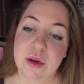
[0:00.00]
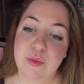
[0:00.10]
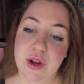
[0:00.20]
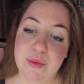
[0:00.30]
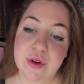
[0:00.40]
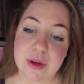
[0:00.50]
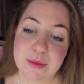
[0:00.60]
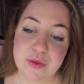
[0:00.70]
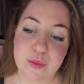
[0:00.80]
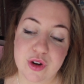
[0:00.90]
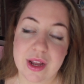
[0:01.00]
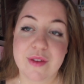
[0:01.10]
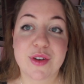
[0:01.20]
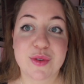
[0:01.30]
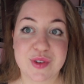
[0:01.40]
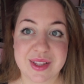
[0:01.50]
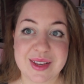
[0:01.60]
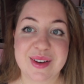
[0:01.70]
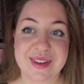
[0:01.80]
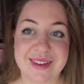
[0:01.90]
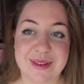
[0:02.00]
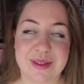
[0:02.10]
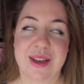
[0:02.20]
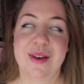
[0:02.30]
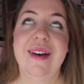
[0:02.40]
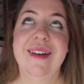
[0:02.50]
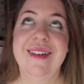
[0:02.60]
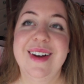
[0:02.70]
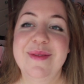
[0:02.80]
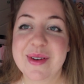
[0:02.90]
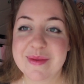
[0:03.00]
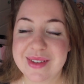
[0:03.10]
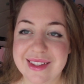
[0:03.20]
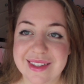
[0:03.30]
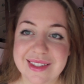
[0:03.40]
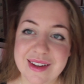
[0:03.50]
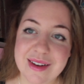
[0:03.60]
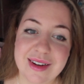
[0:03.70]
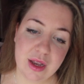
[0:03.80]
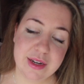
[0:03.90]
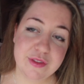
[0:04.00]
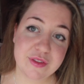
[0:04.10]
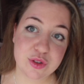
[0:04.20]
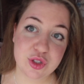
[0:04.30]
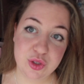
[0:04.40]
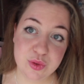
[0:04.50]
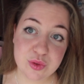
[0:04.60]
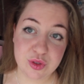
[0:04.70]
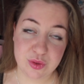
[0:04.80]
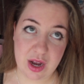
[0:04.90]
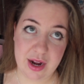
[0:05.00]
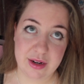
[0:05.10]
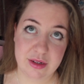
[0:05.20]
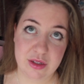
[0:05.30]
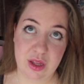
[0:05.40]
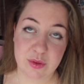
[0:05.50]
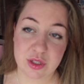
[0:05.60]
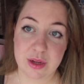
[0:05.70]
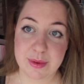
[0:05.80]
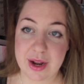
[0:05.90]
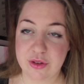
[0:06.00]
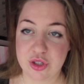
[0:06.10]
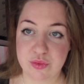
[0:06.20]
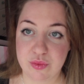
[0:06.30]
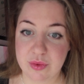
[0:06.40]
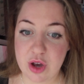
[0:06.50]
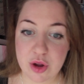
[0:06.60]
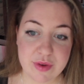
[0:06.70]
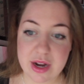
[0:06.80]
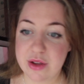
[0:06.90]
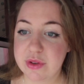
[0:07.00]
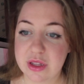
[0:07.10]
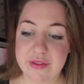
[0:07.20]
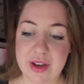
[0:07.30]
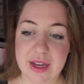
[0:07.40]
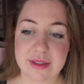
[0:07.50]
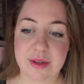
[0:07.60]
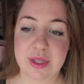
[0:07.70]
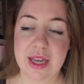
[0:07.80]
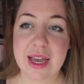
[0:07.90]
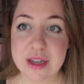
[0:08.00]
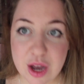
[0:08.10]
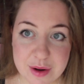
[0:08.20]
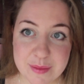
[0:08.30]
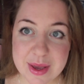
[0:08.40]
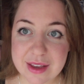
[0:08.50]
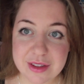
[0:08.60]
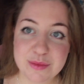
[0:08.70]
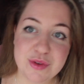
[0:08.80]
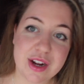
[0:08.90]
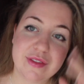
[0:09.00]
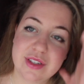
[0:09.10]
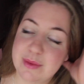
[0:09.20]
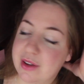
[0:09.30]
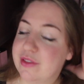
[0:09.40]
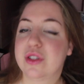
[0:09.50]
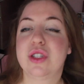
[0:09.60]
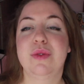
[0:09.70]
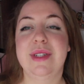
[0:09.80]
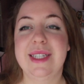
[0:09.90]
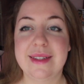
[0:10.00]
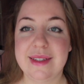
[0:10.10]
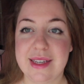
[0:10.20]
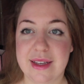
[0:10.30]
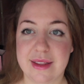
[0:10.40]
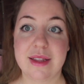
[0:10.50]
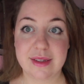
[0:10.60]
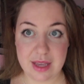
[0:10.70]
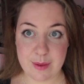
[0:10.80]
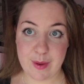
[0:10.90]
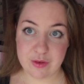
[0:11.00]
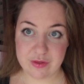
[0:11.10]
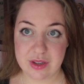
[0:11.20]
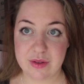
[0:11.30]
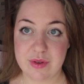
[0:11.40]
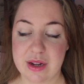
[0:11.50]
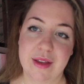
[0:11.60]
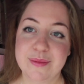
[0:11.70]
when I woke up in the morning, I felt really good. I was like, oh, I'm up in the sun. I didn't feel too tired, so that was good, but I just got ready really fast. I was like, I gotta make it to breakfast, but I felt so dizzy and in the same outfit, right?